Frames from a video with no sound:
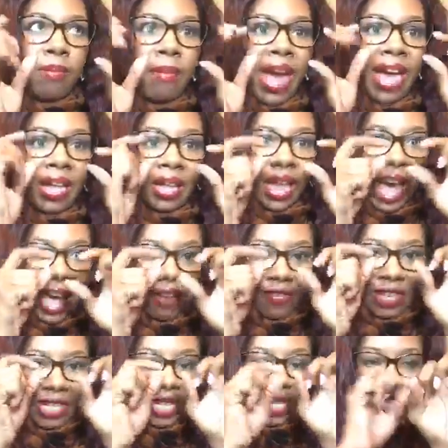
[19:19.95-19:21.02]
make life
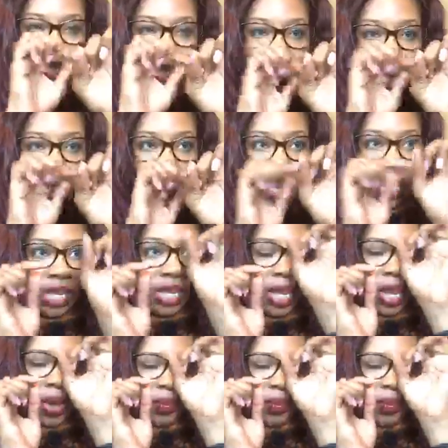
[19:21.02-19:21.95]
into this little mini,